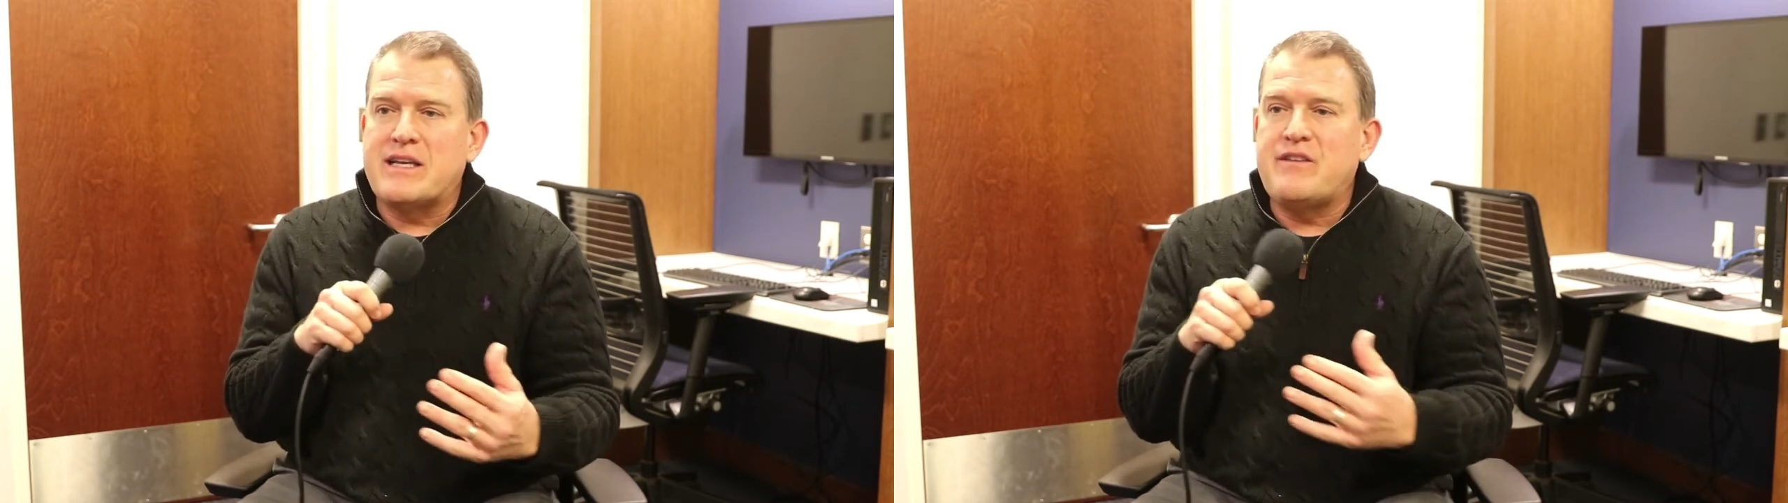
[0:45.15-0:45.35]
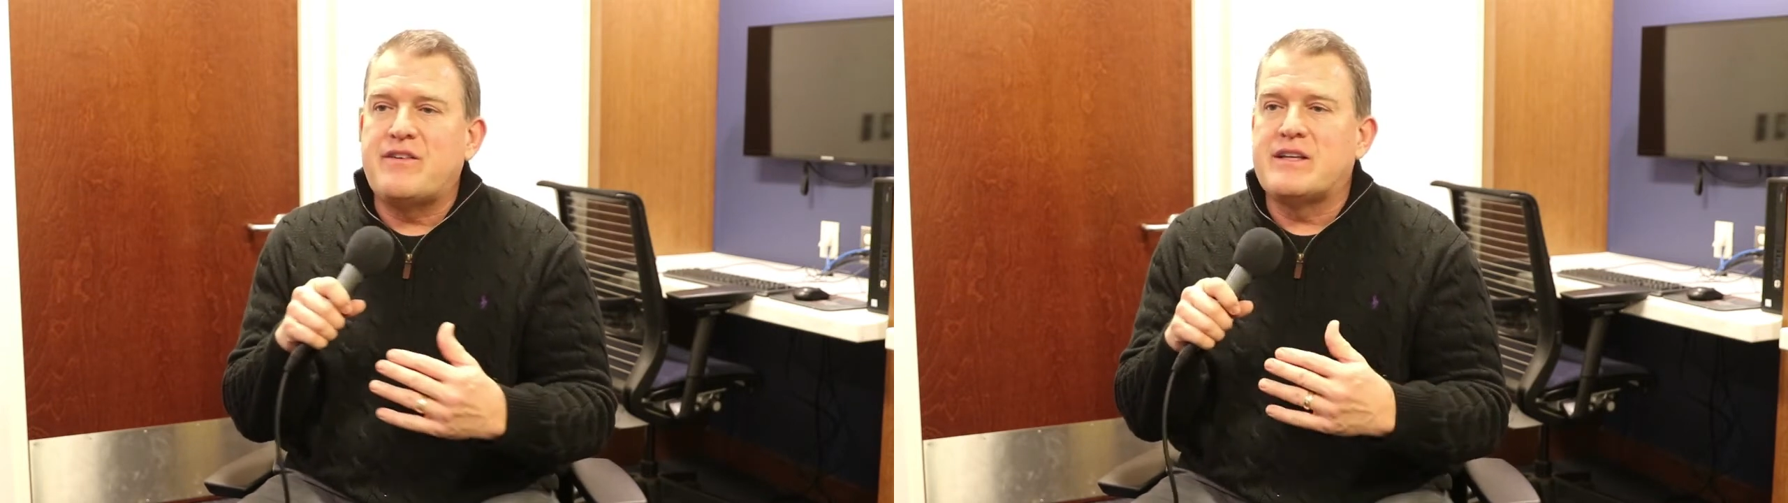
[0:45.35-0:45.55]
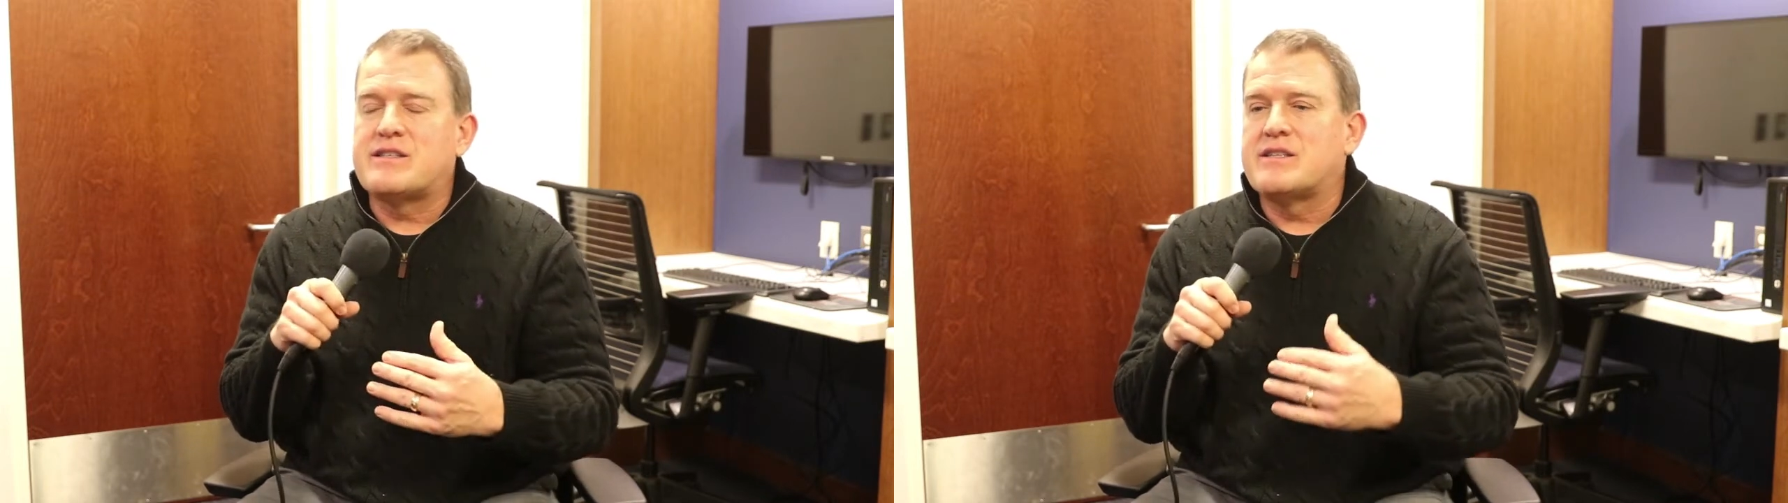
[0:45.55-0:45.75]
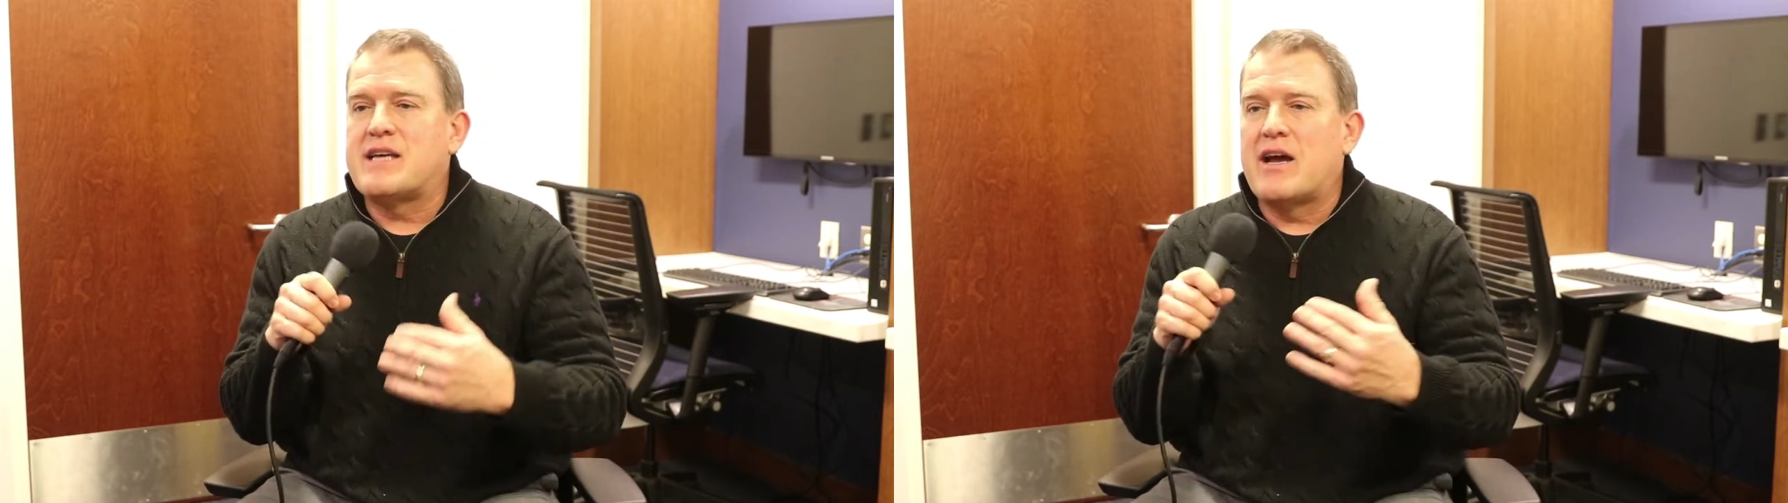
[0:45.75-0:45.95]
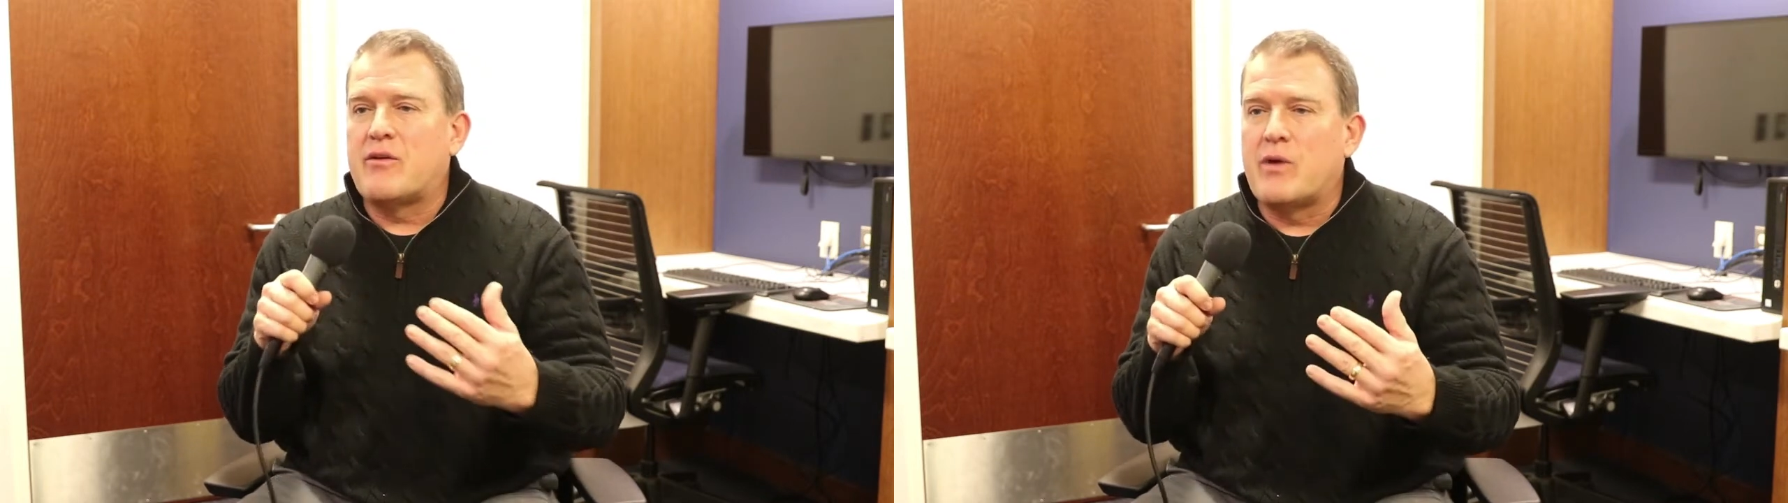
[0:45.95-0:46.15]
defenses,
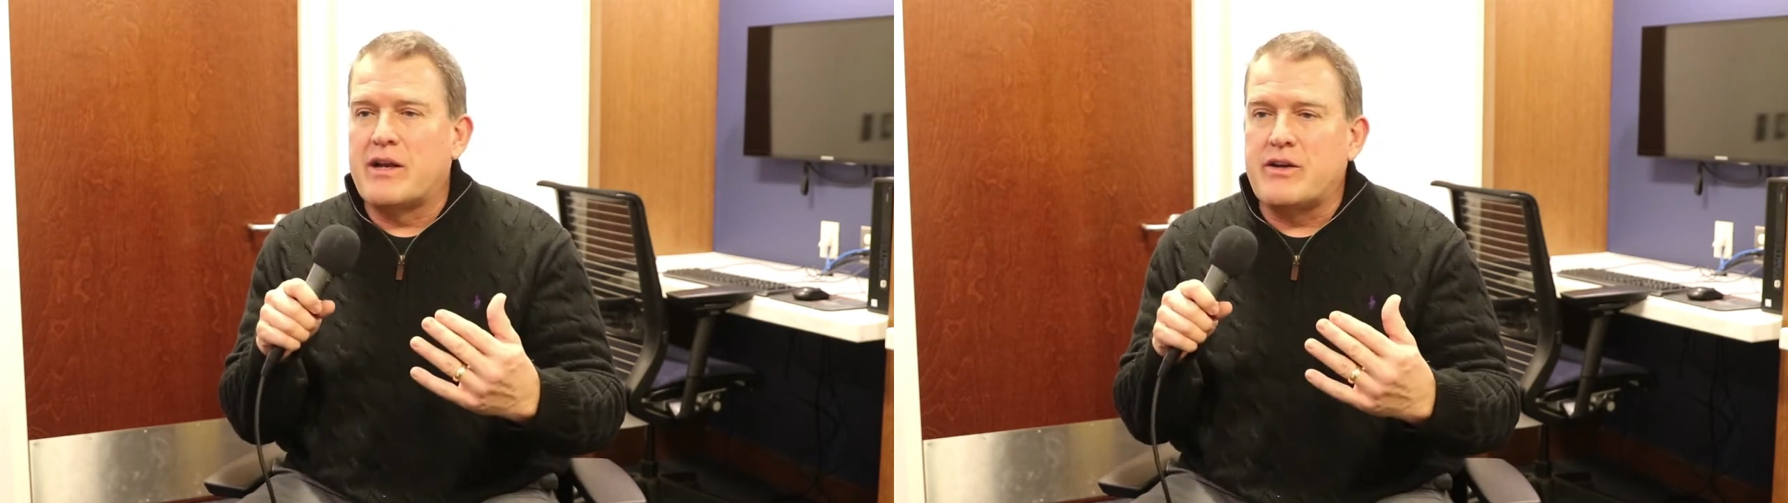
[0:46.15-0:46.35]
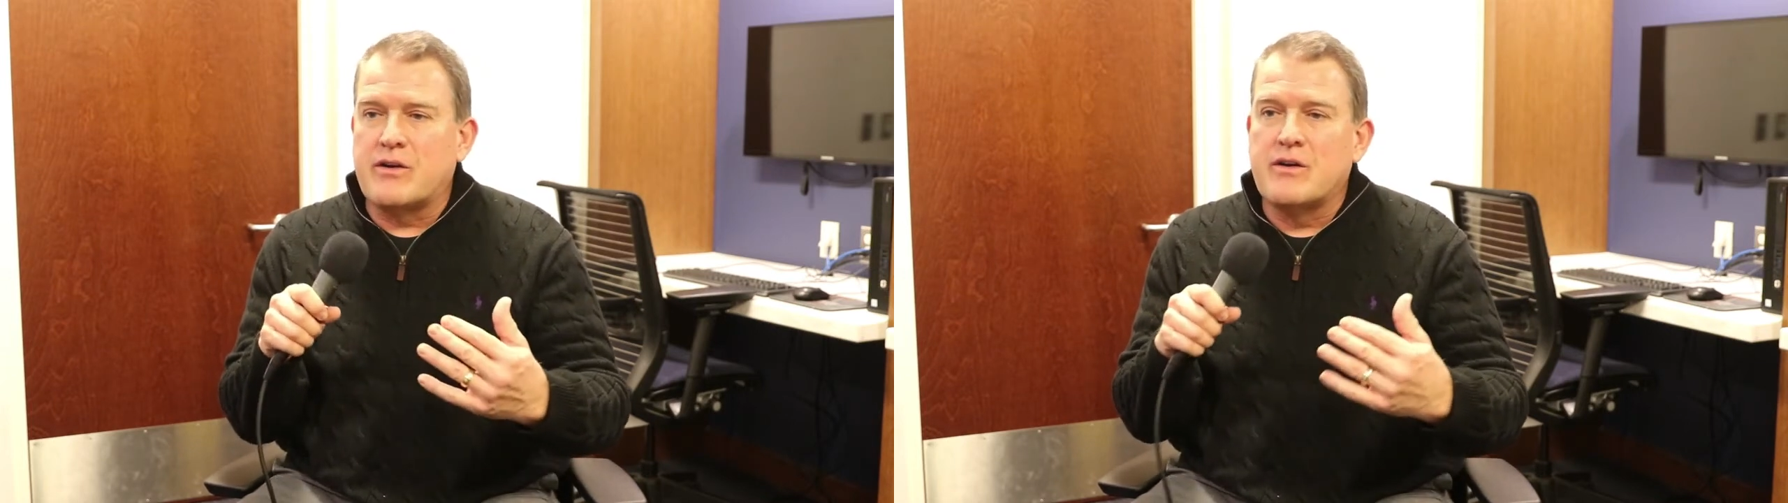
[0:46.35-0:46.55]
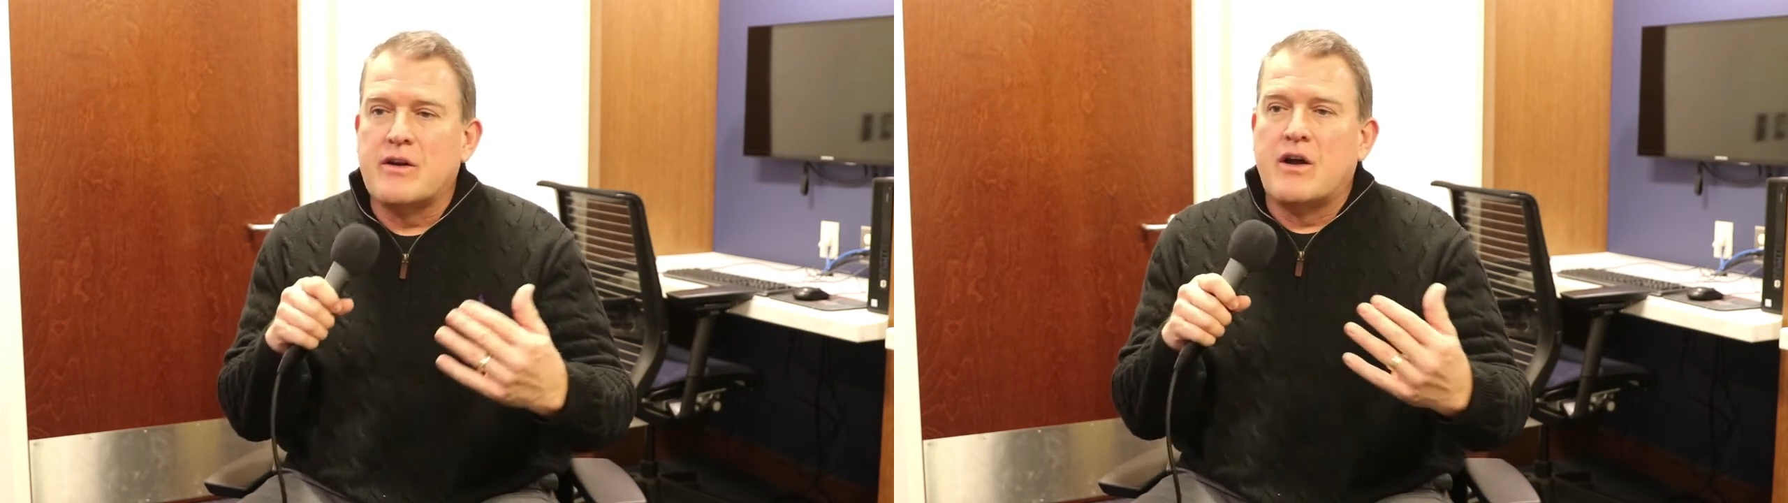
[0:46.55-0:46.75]
how to run your